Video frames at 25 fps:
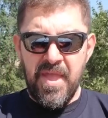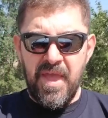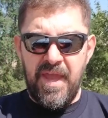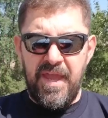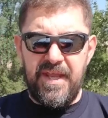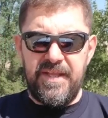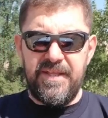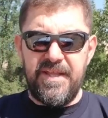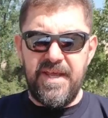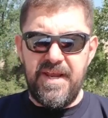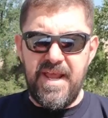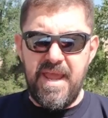
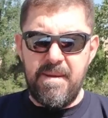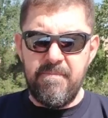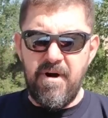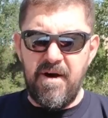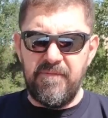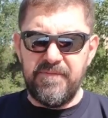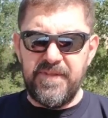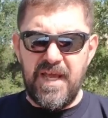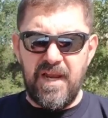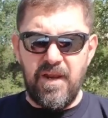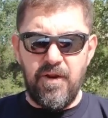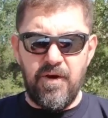In the name
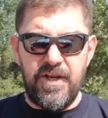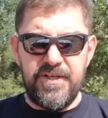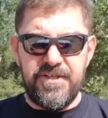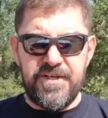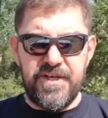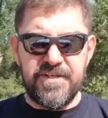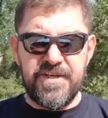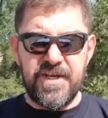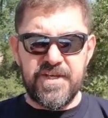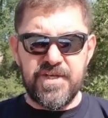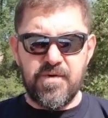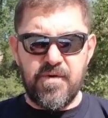of the Lord
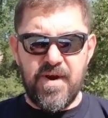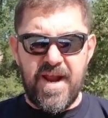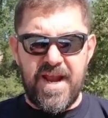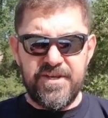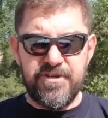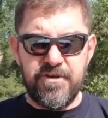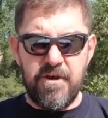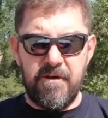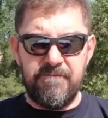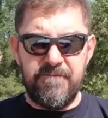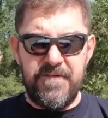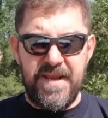Jesus
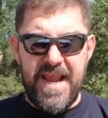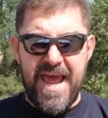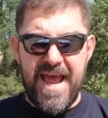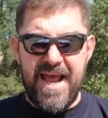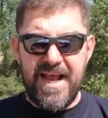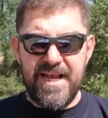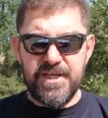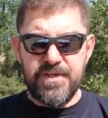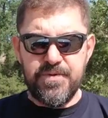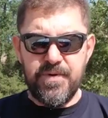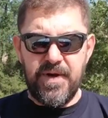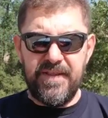Christ of
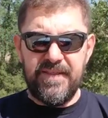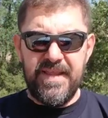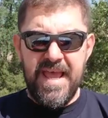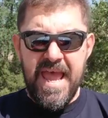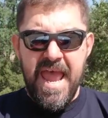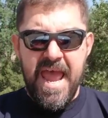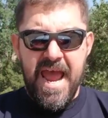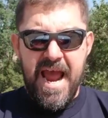Nazareth,